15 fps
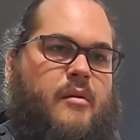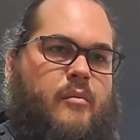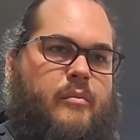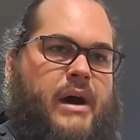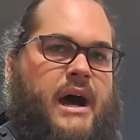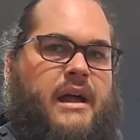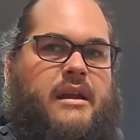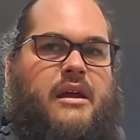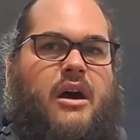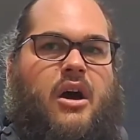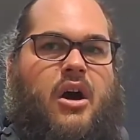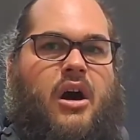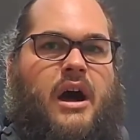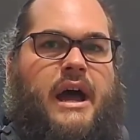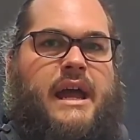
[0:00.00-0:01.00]
But
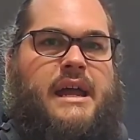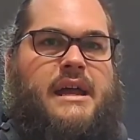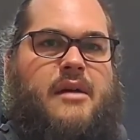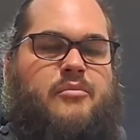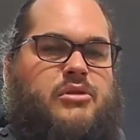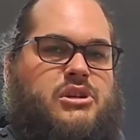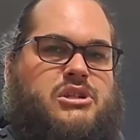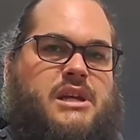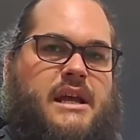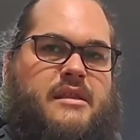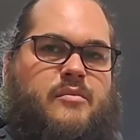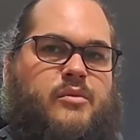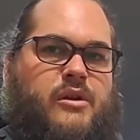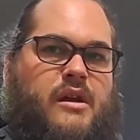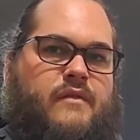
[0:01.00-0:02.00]
I appreciate the
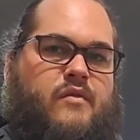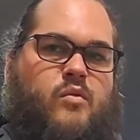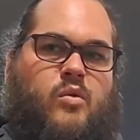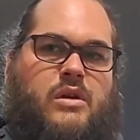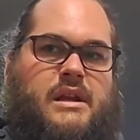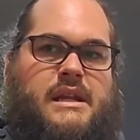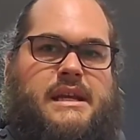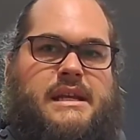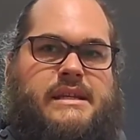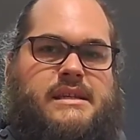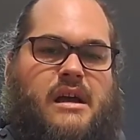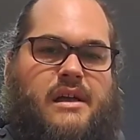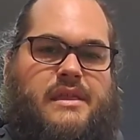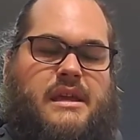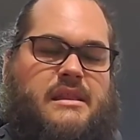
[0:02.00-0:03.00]
product for what it is.
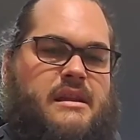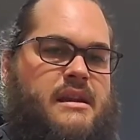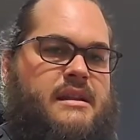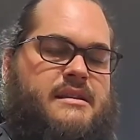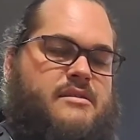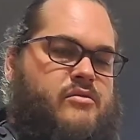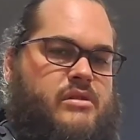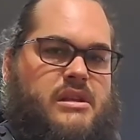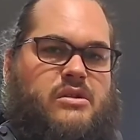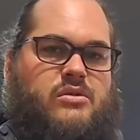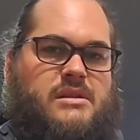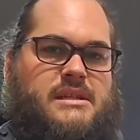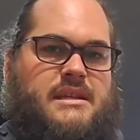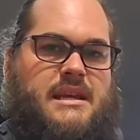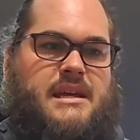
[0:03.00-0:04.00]
I think that it is a really good
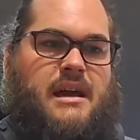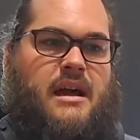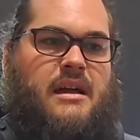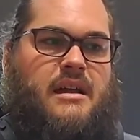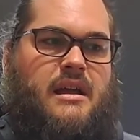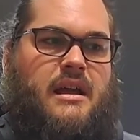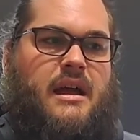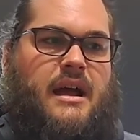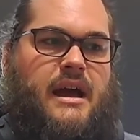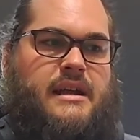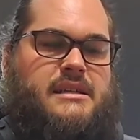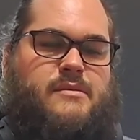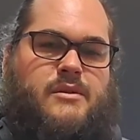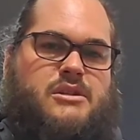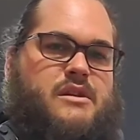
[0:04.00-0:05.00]
sneaker,
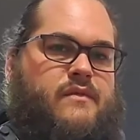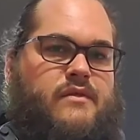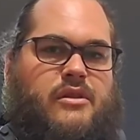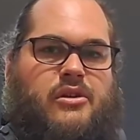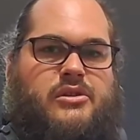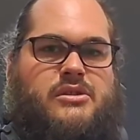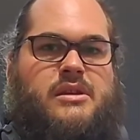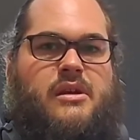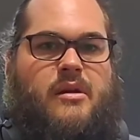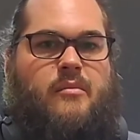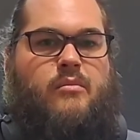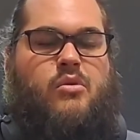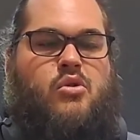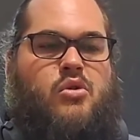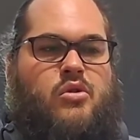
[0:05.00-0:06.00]
especially for those
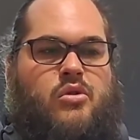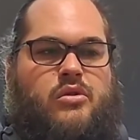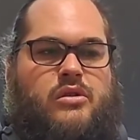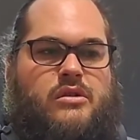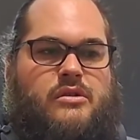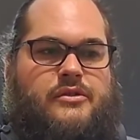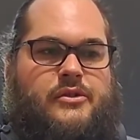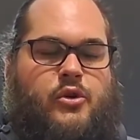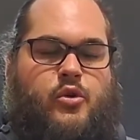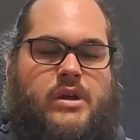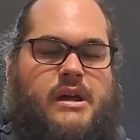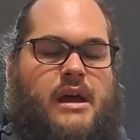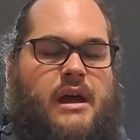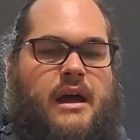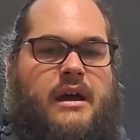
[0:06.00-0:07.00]
more
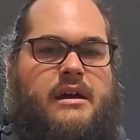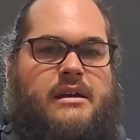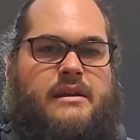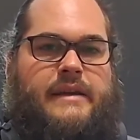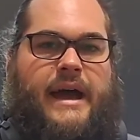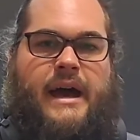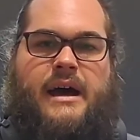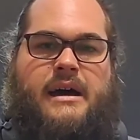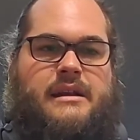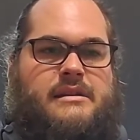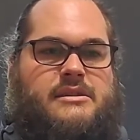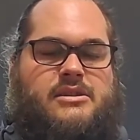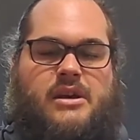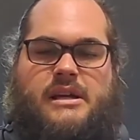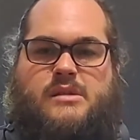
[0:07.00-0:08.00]
quicker guard
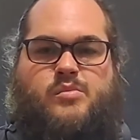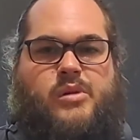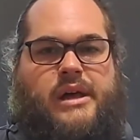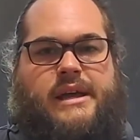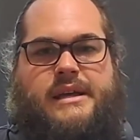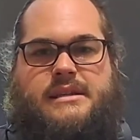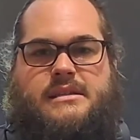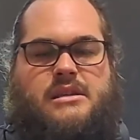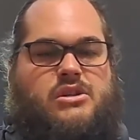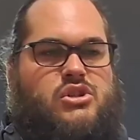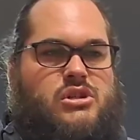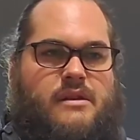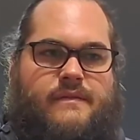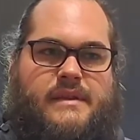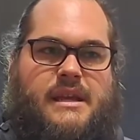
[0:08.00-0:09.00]
sized players that are
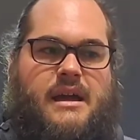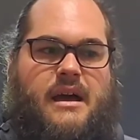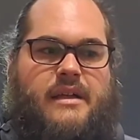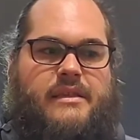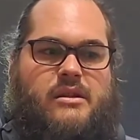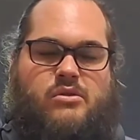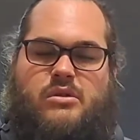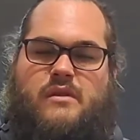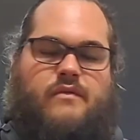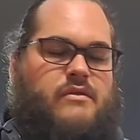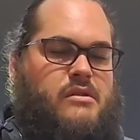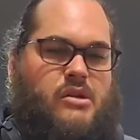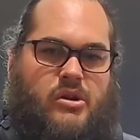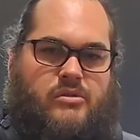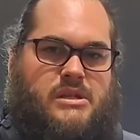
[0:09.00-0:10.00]
shiftier, that are looking for a
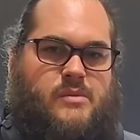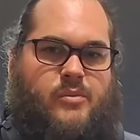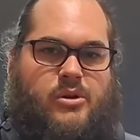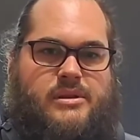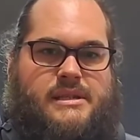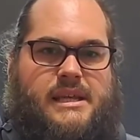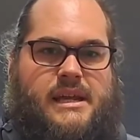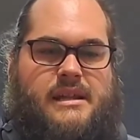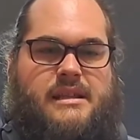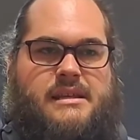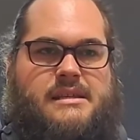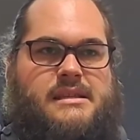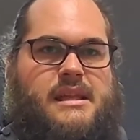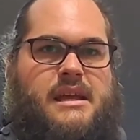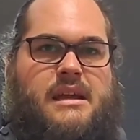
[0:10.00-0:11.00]
lot of response out of their
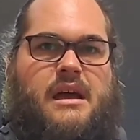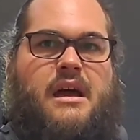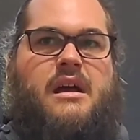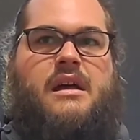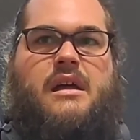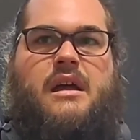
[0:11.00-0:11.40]
sneaker.